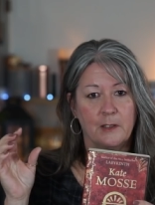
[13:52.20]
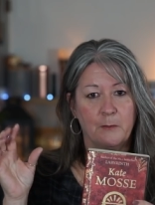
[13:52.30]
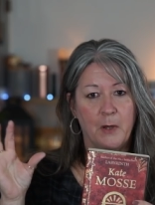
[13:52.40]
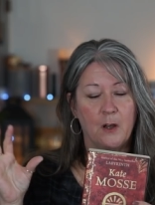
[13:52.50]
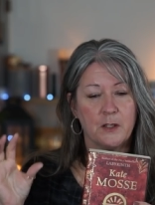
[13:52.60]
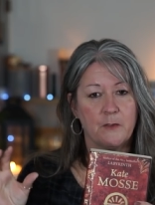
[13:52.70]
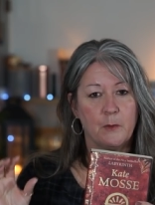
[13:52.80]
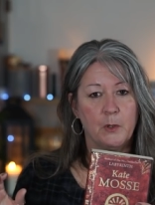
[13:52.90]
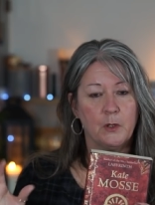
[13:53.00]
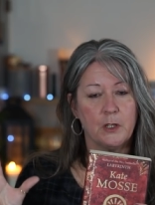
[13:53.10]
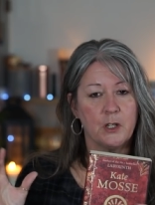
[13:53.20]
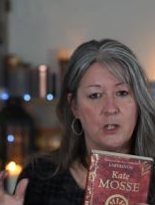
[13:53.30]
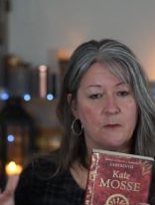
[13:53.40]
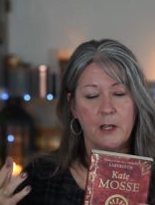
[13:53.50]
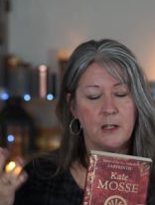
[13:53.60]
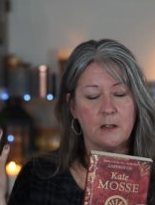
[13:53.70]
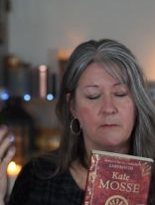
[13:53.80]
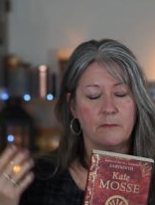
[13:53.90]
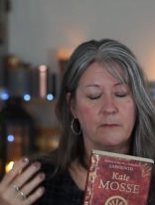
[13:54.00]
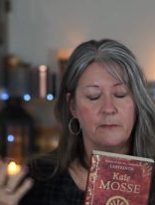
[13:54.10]
the parts of a book that she's read,
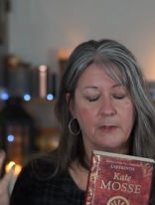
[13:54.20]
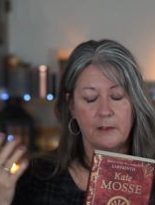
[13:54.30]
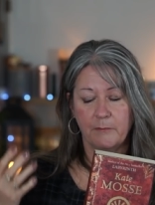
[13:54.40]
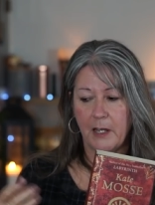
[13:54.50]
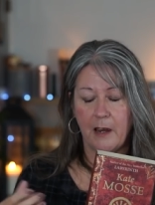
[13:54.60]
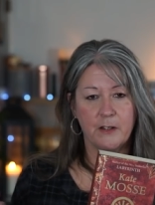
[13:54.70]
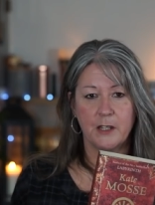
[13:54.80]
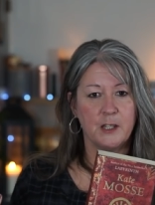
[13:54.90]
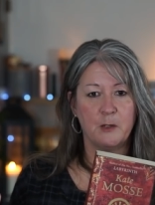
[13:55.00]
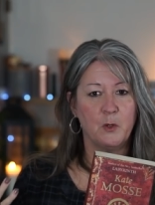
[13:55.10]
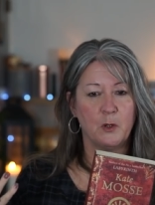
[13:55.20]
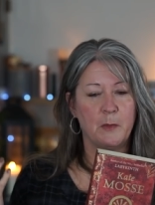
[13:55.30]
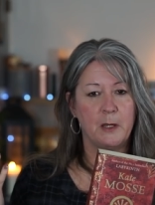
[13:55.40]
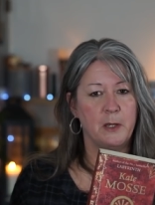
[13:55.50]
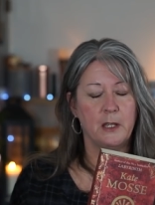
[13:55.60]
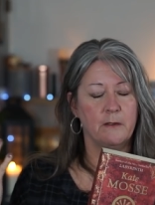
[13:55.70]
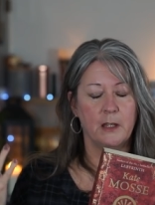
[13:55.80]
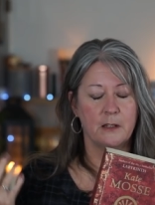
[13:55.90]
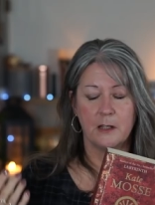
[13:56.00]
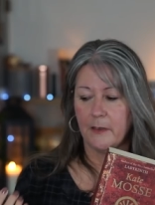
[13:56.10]
characters in the book maybe, and
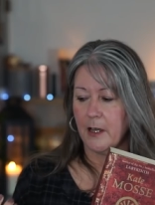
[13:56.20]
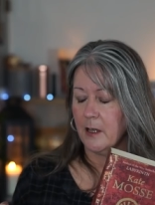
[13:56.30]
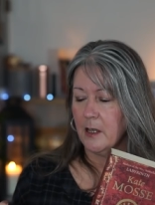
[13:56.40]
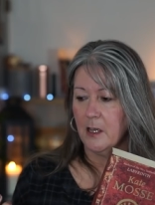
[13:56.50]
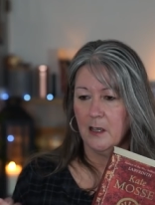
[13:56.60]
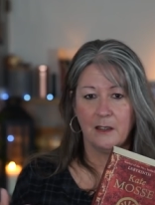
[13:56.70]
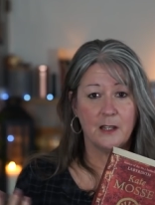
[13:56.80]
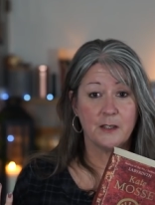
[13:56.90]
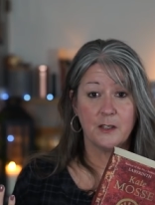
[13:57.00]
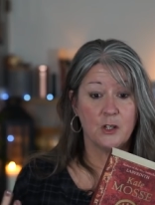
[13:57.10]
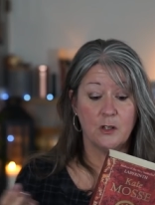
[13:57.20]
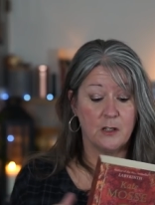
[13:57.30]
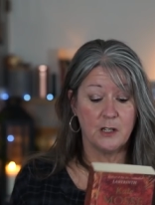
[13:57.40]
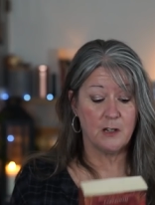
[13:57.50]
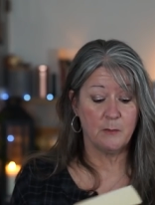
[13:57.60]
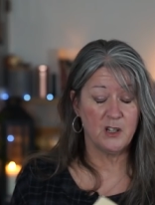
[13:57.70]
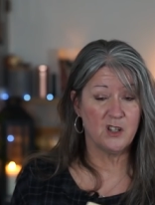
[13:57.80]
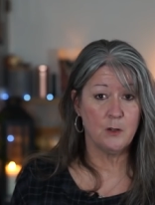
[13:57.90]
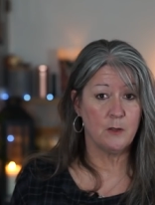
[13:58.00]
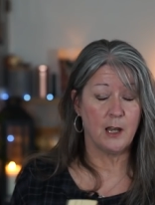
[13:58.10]
things like that. That's such a good idea. I'm going
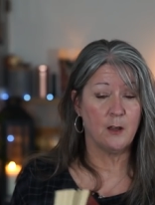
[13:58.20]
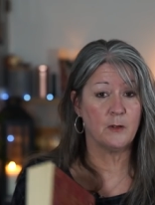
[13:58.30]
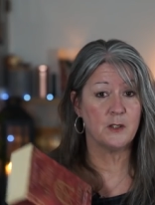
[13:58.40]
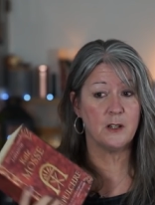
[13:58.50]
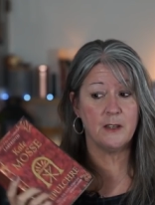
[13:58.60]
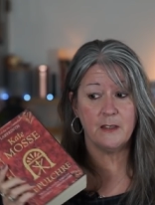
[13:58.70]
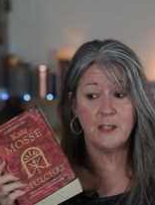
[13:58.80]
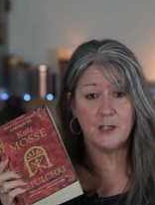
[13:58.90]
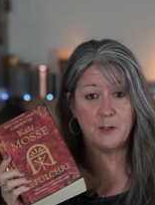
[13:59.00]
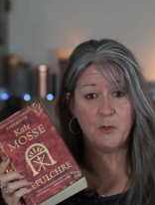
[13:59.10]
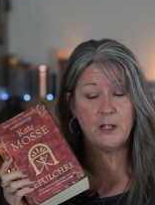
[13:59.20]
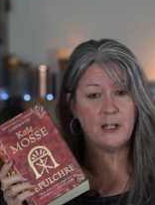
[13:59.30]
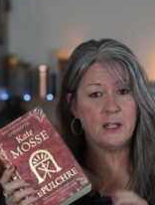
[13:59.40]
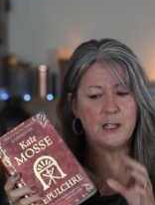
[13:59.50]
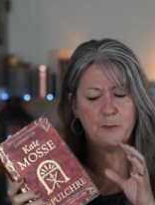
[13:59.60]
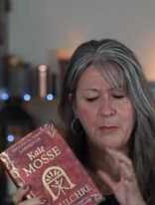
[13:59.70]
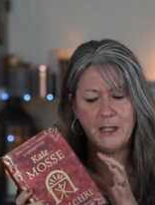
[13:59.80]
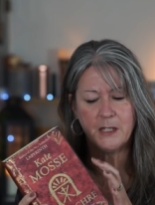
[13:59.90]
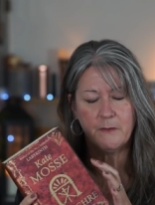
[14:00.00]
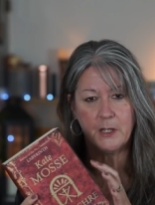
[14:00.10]
to do that because this is brilliant. And there's
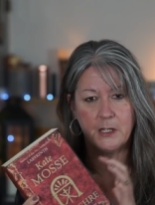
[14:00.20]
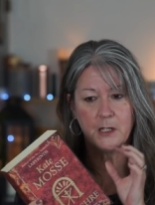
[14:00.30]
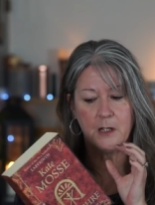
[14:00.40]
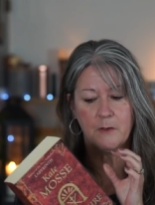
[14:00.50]
bits of this that I